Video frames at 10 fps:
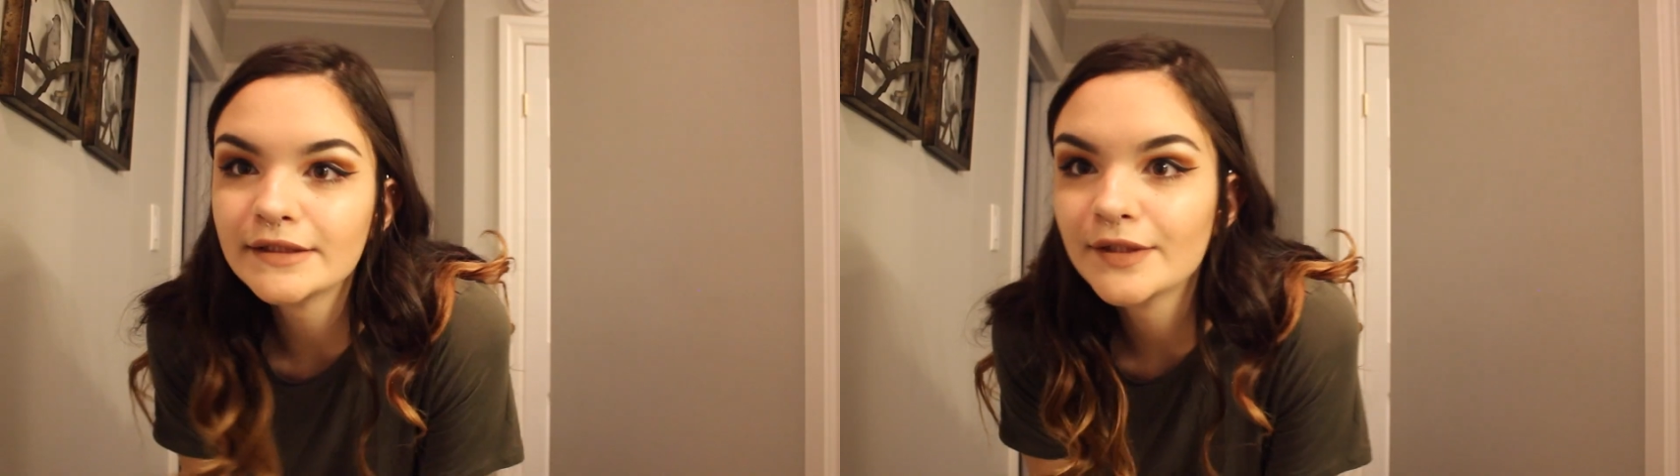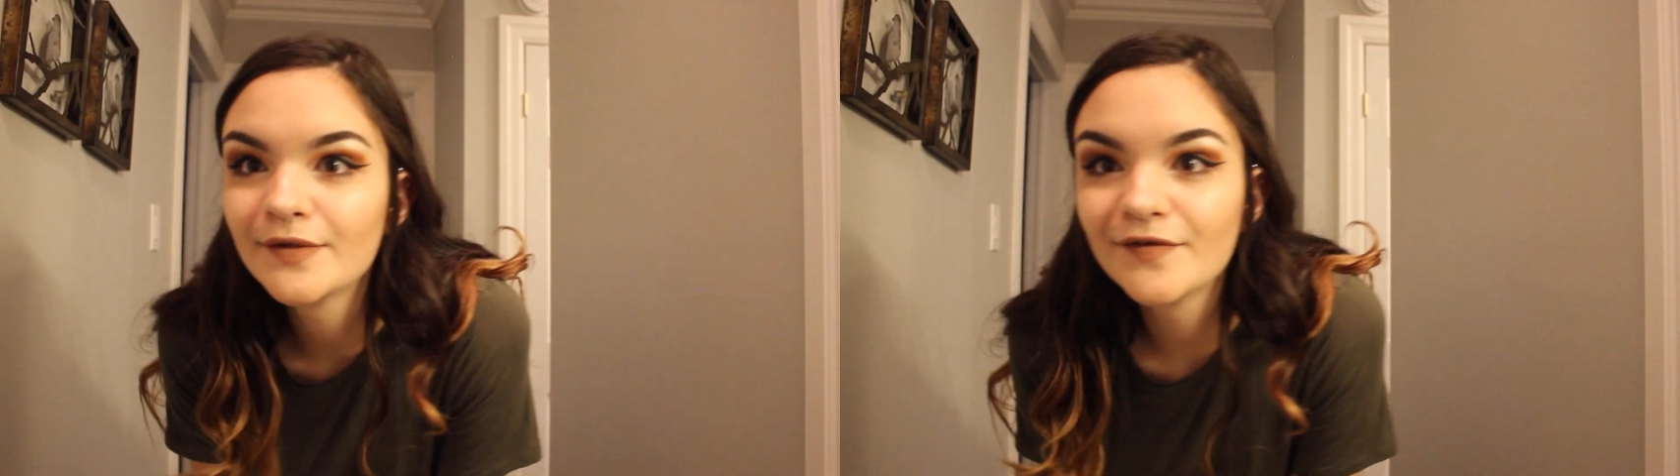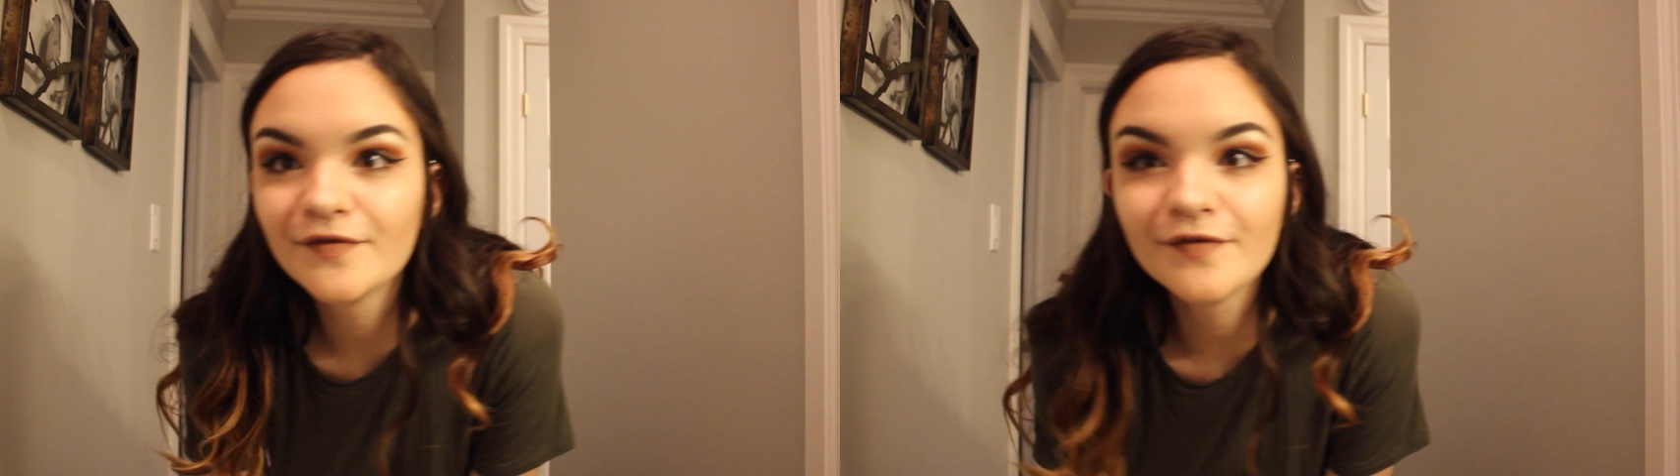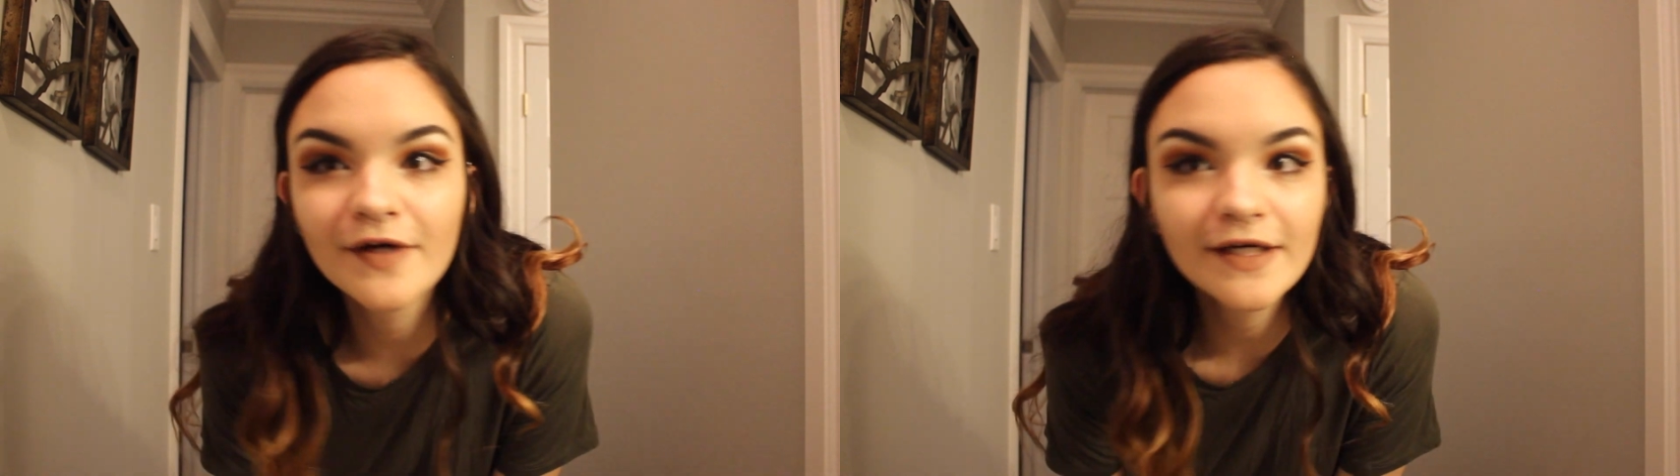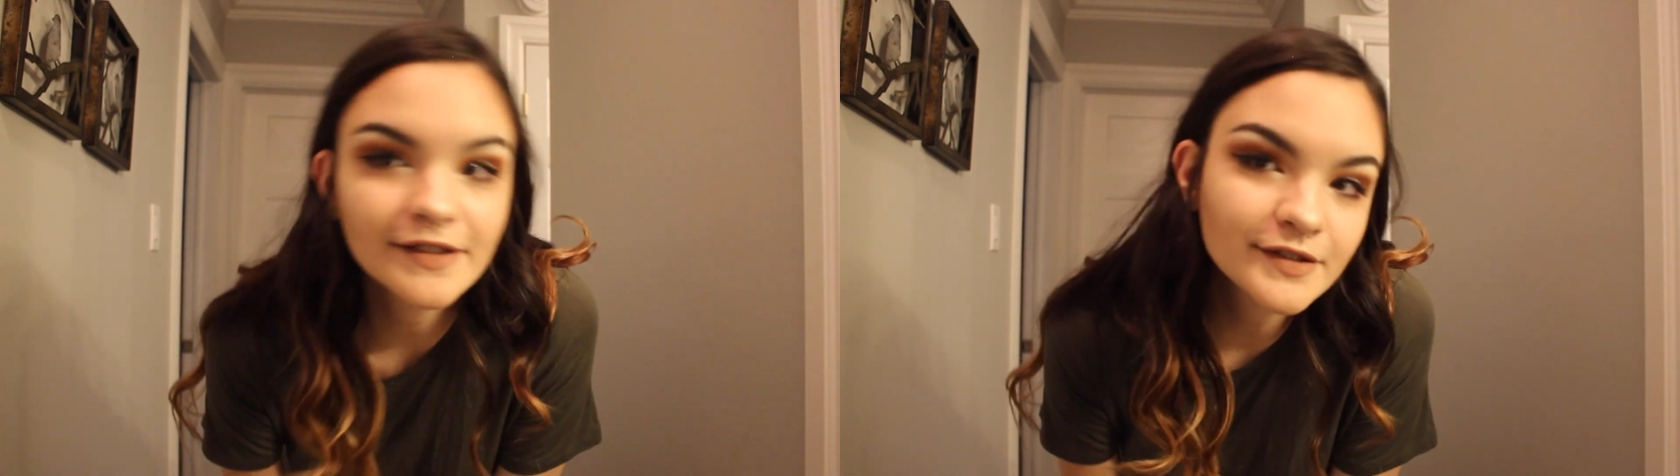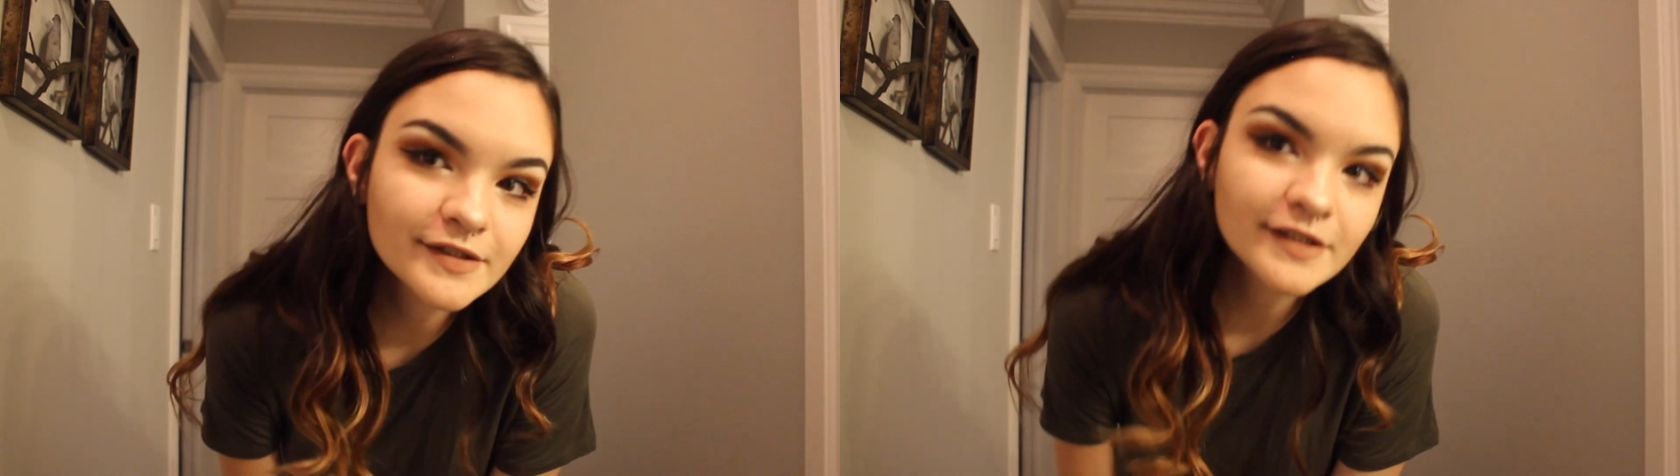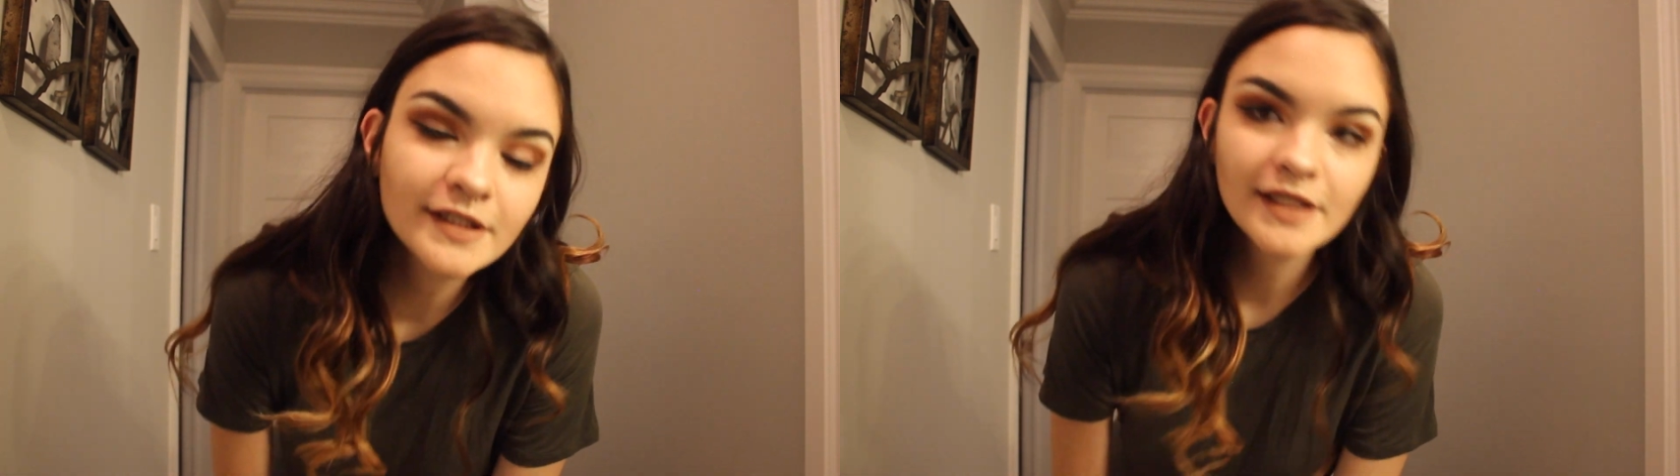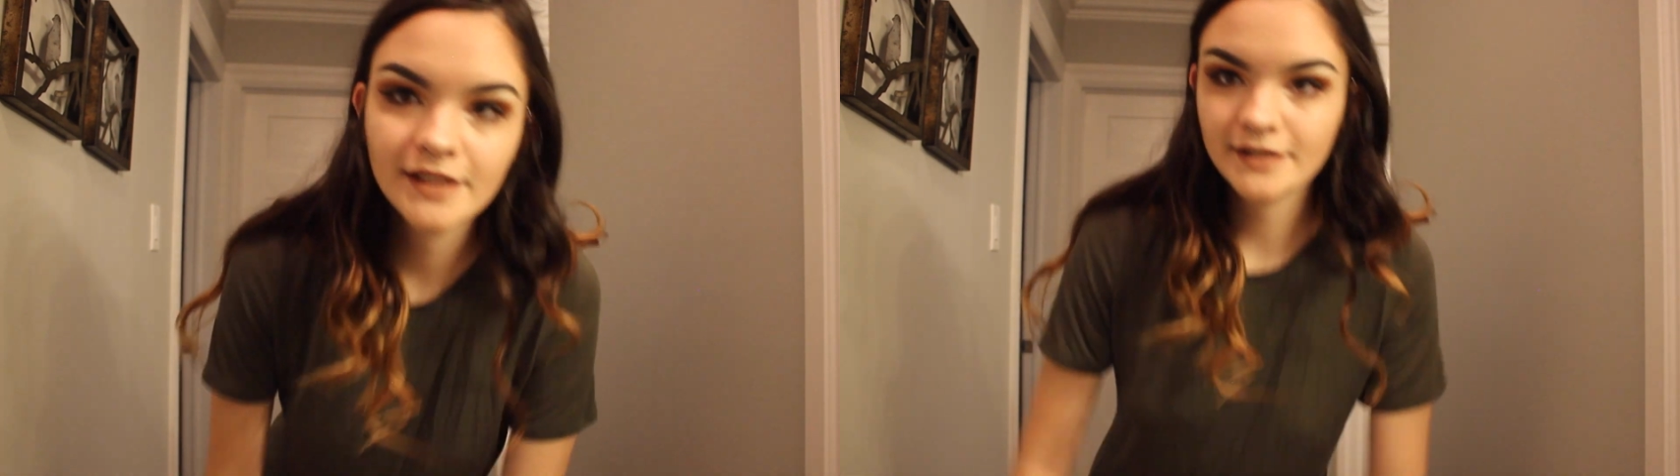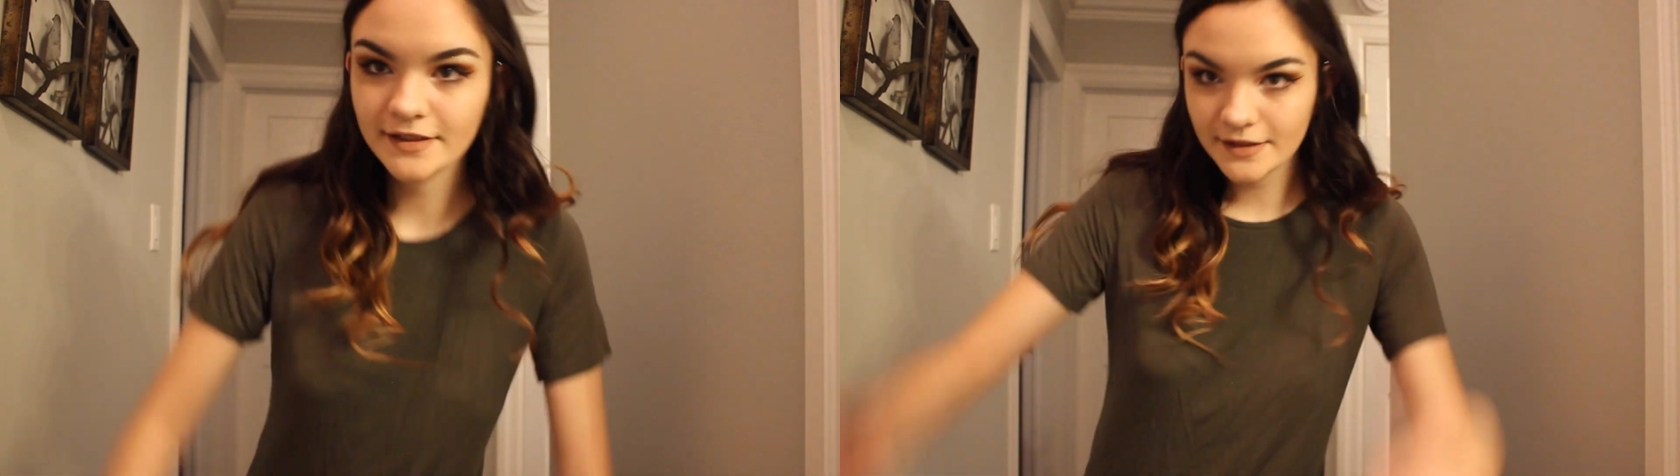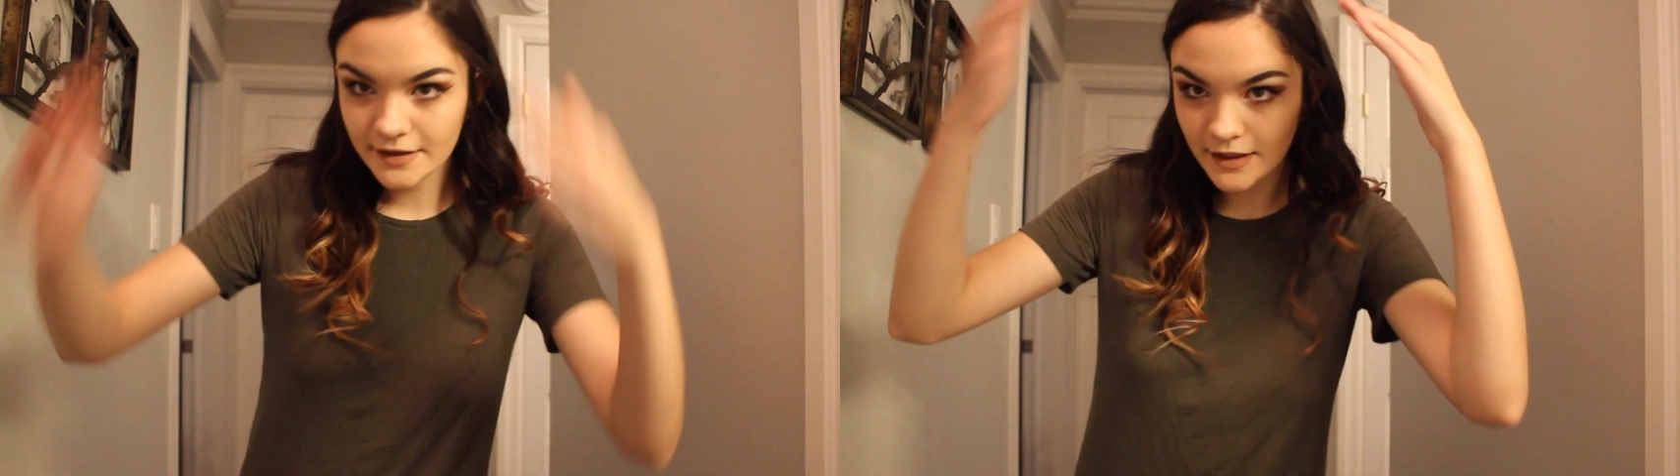so the final
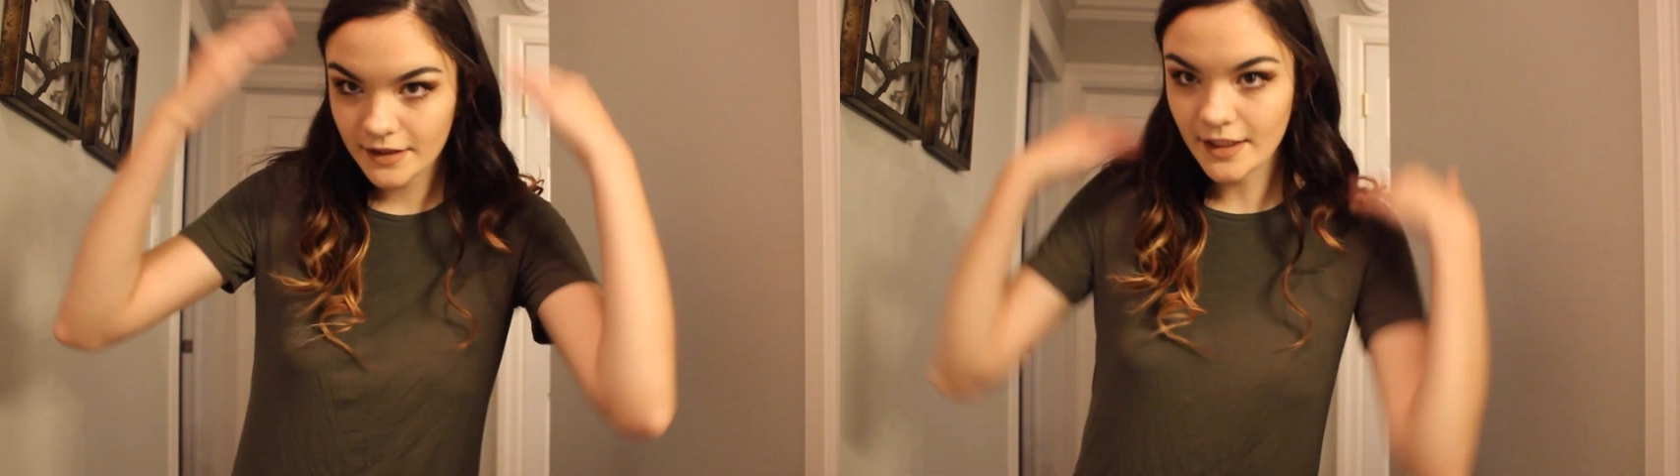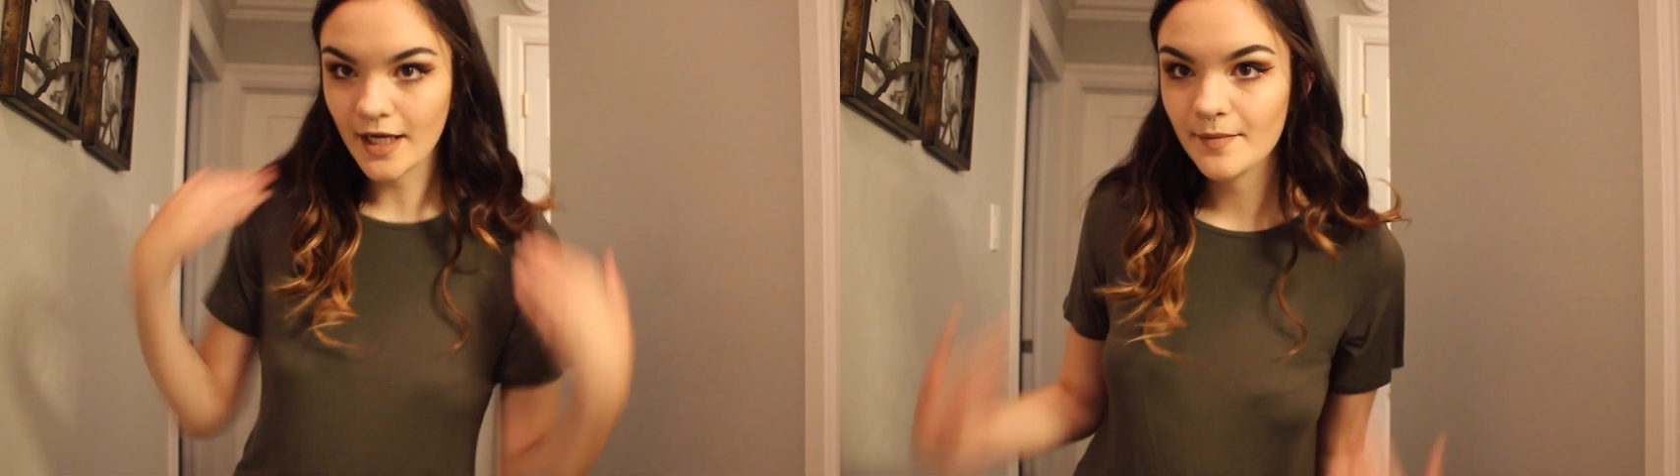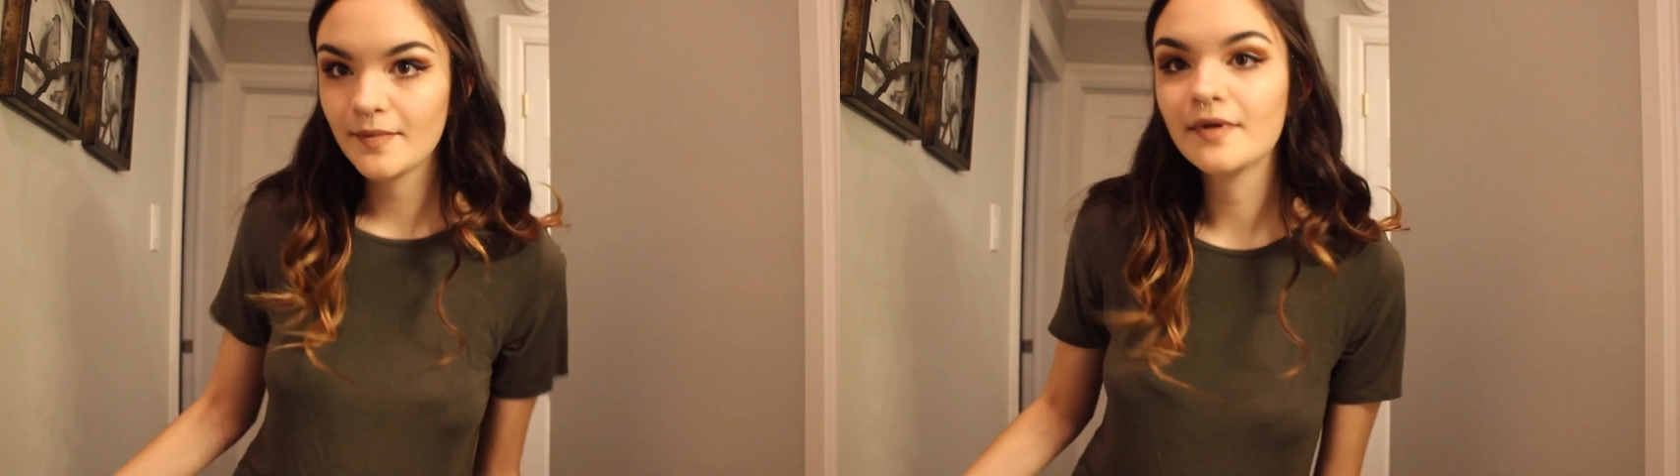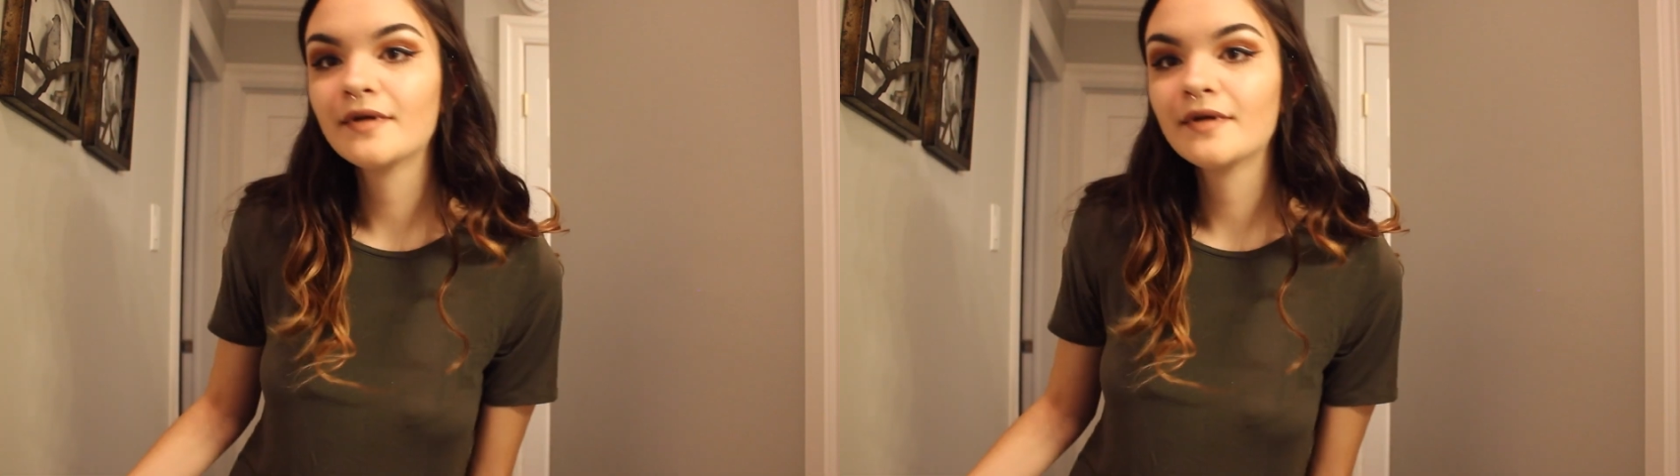step